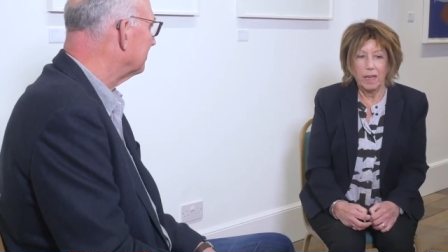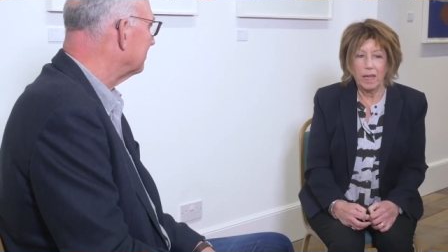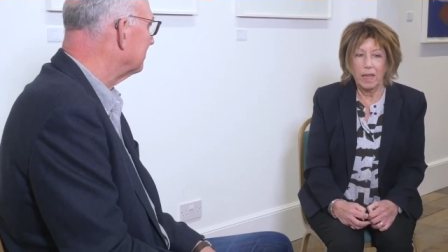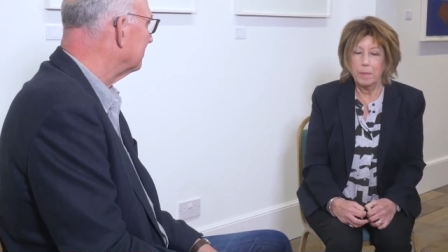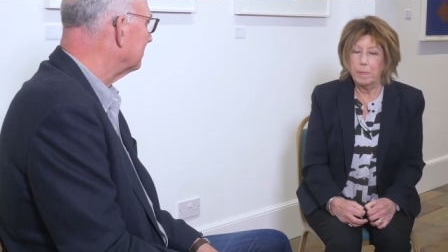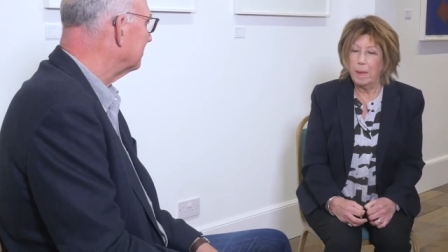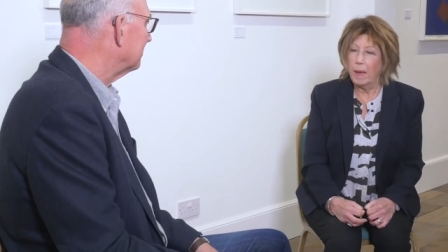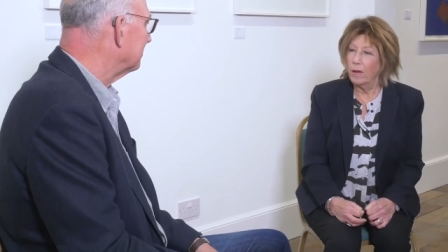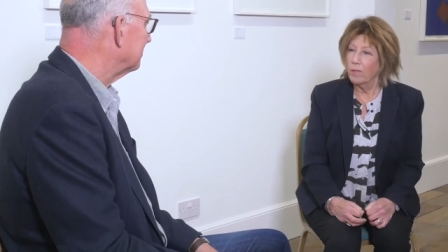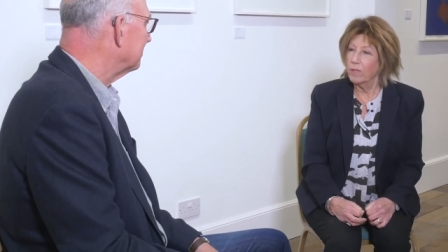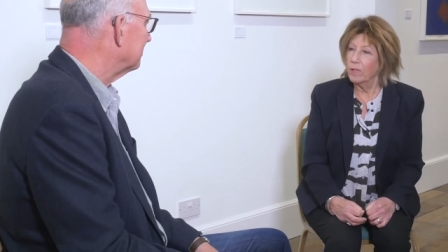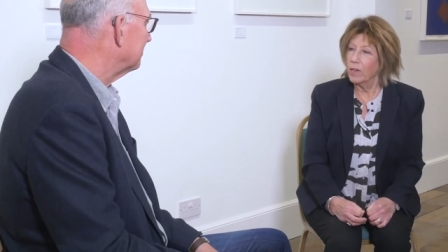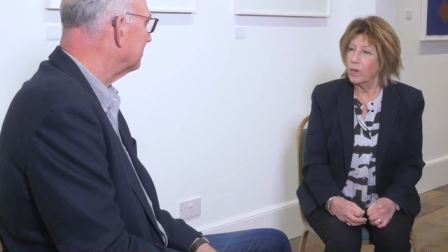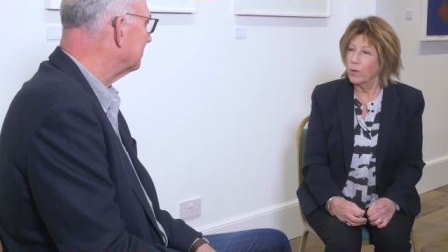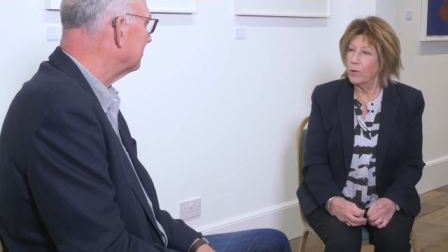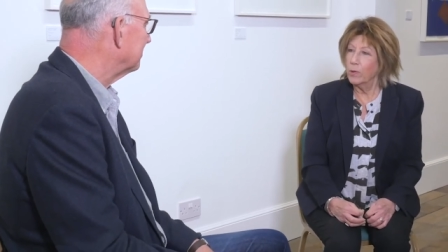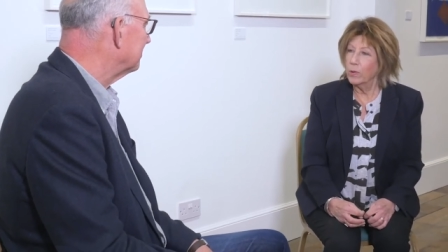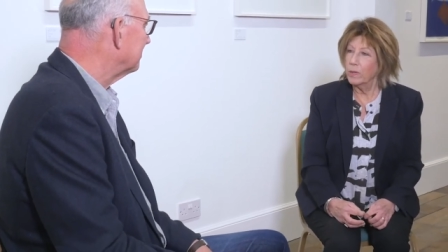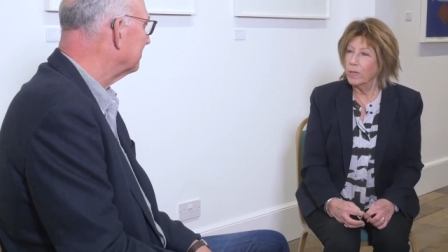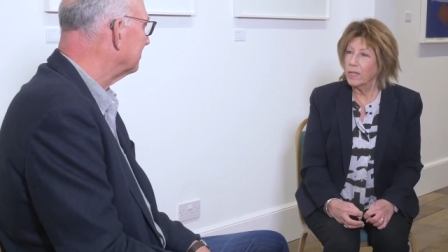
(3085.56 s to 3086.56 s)
about
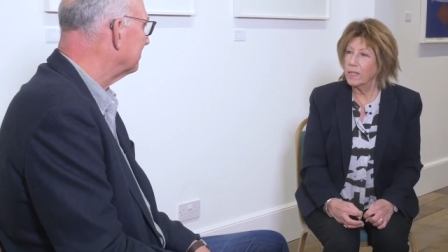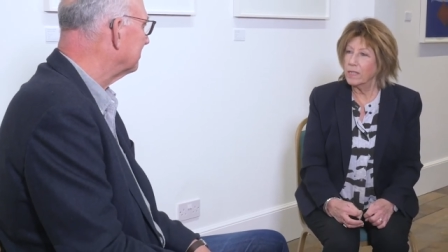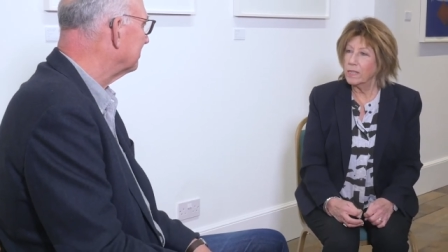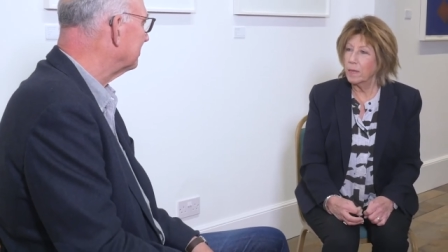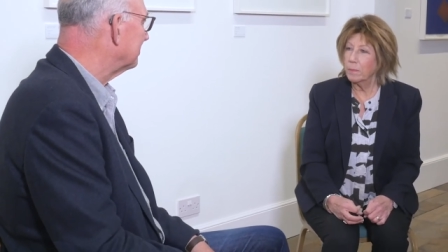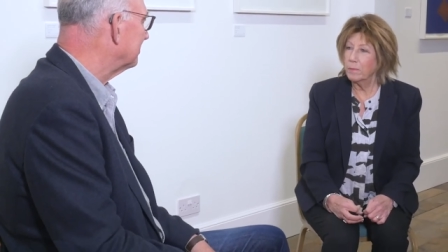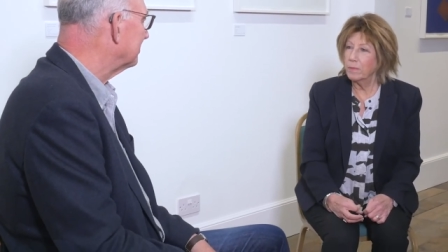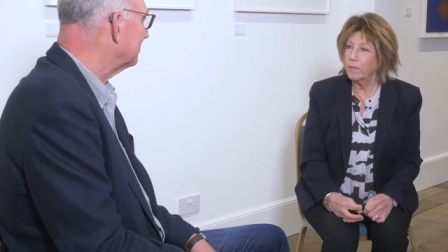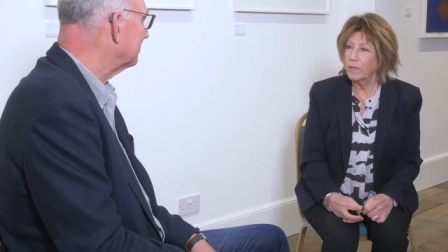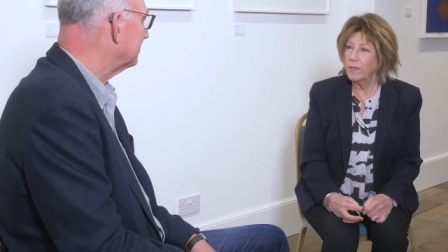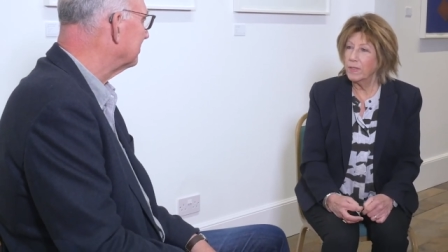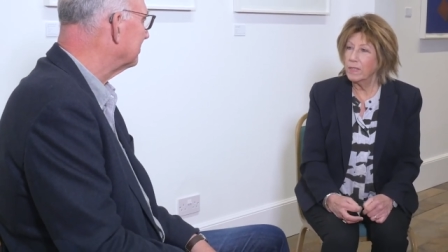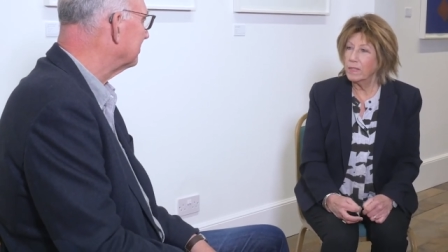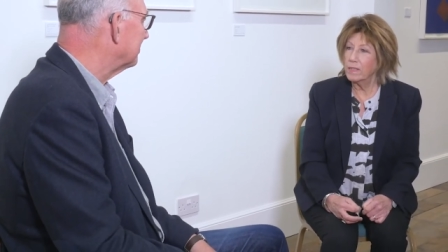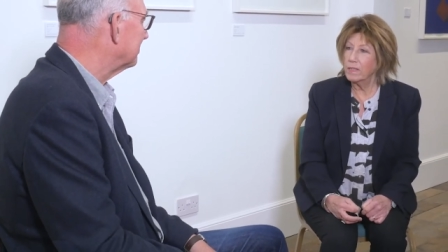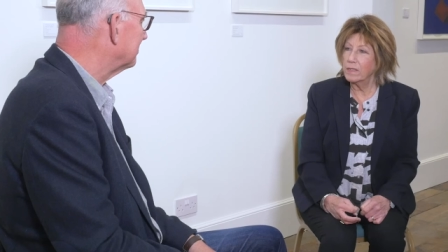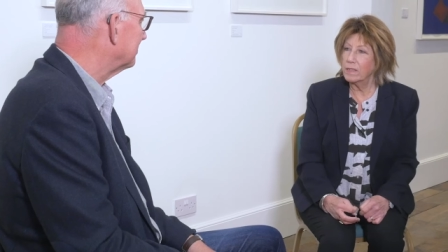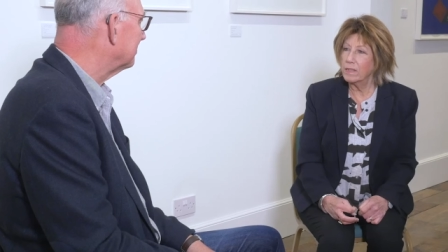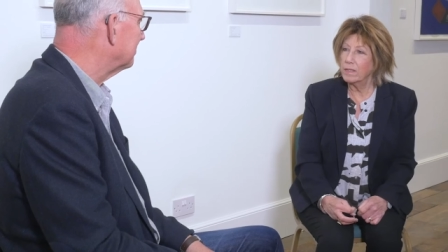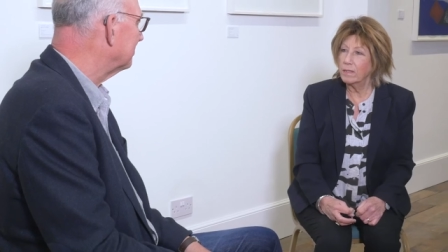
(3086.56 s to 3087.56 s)
recording some of his
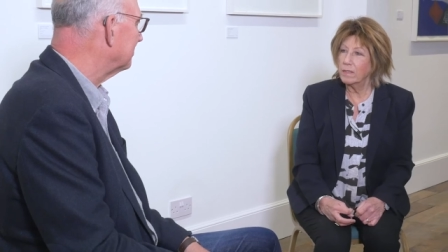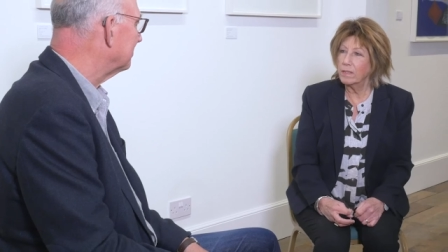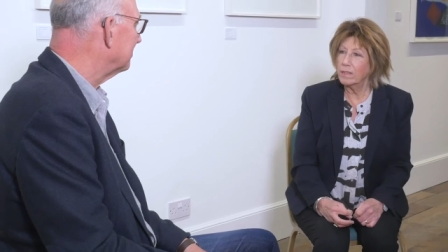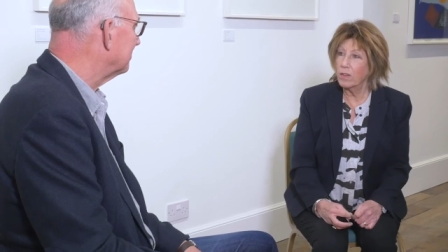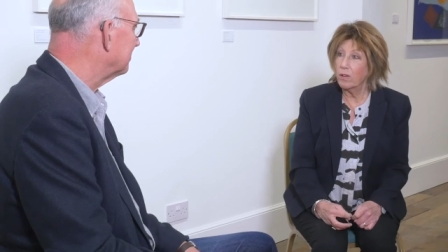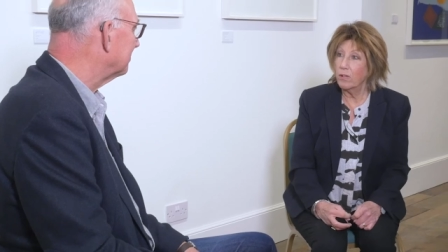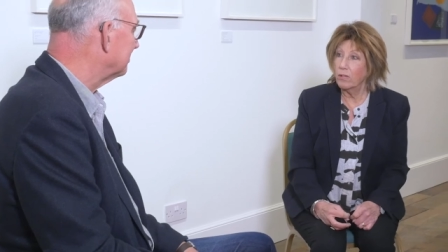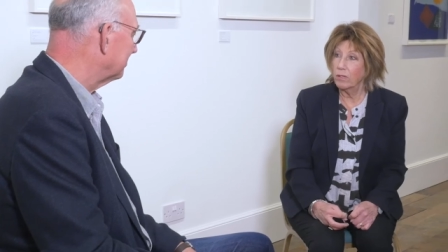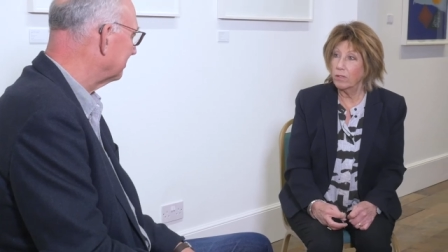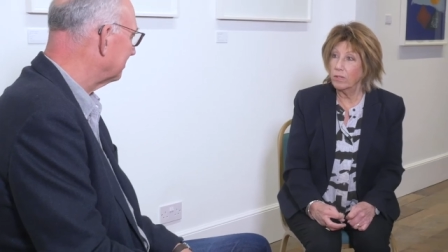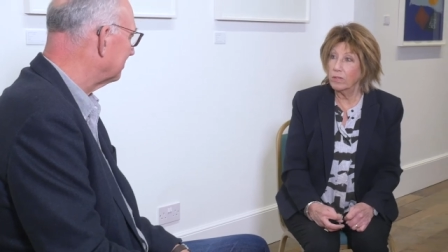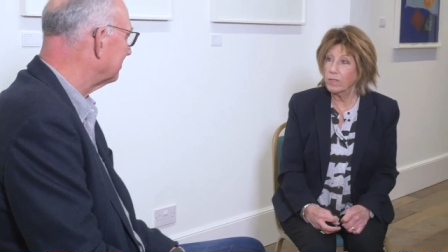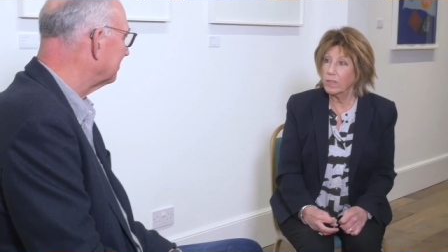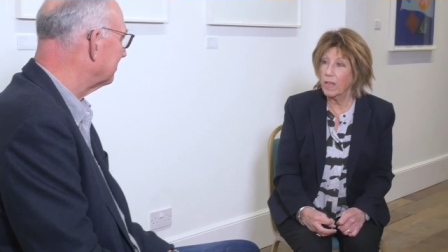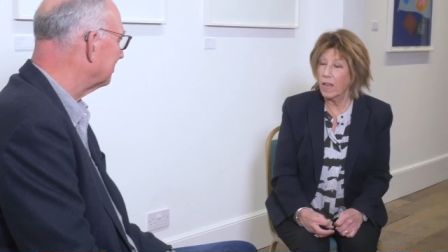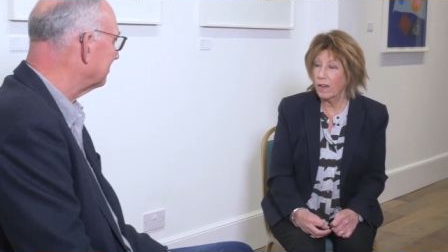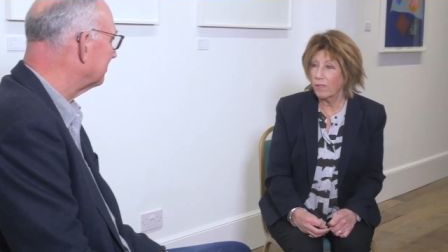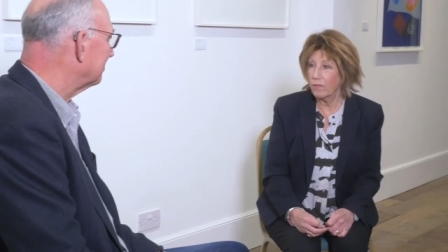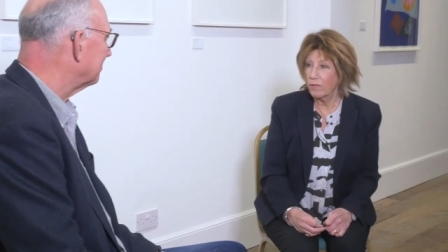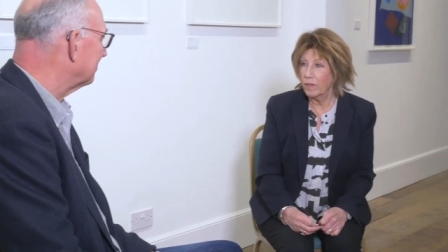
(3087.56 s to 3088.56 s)
songs
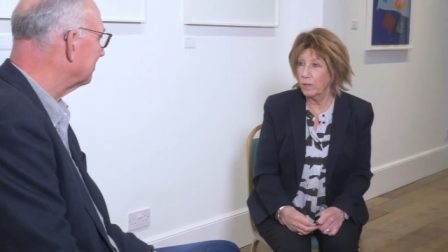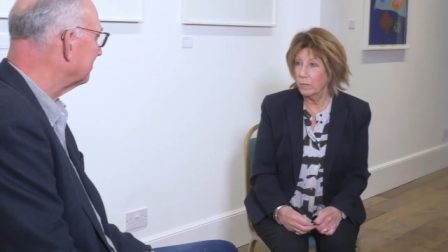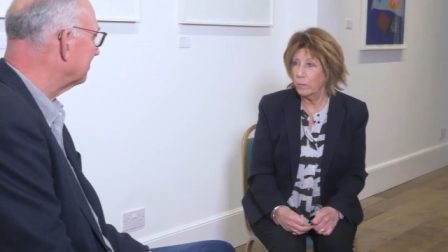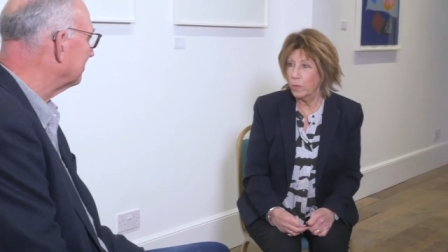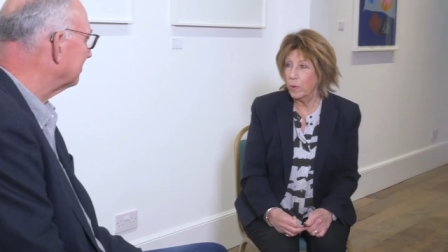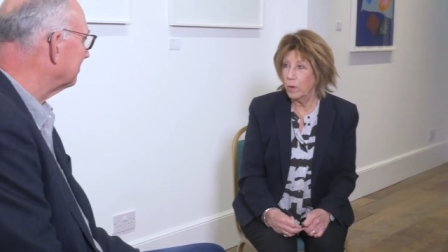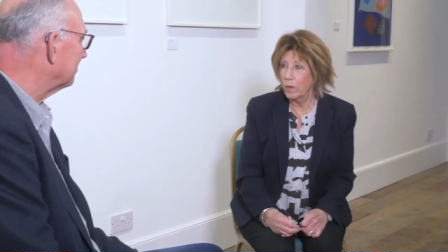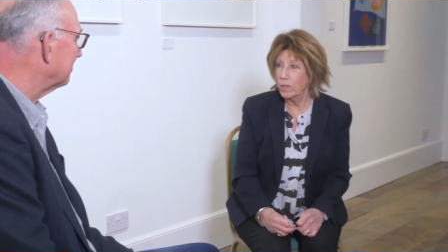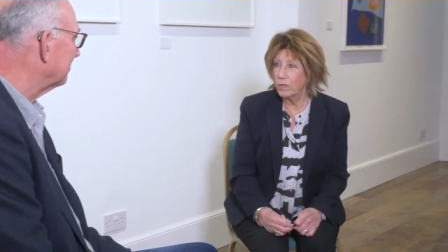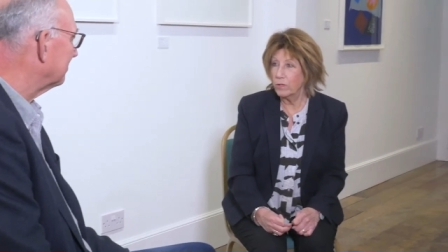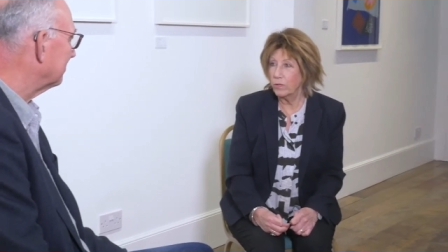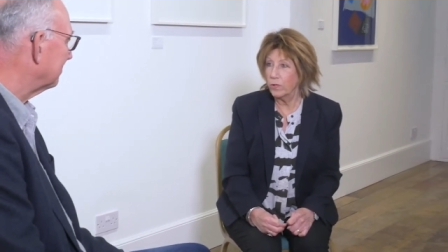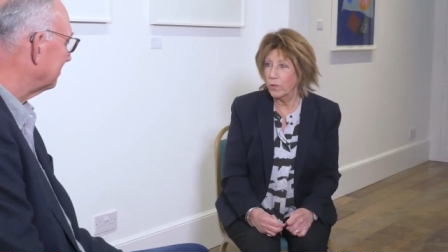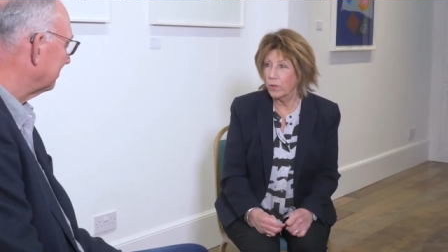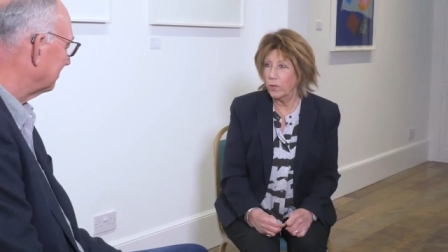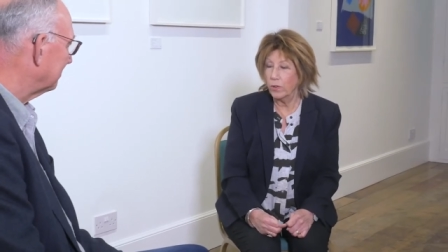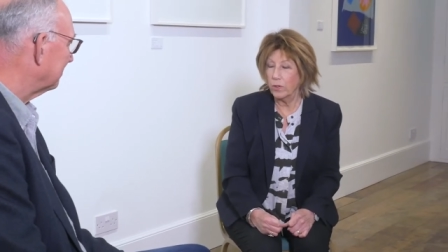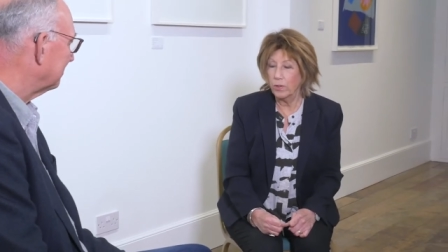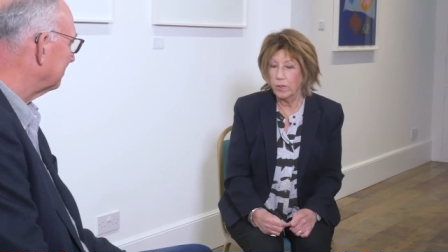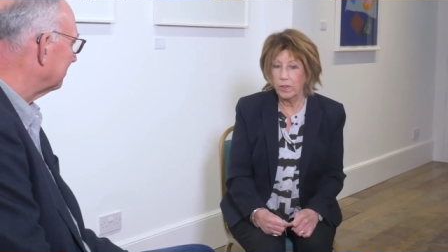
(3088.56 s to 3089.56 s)
that I've written words
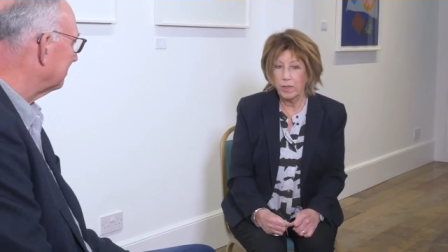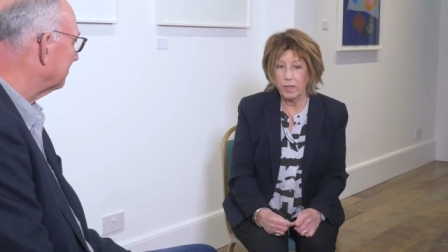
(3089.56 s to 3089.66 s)
for.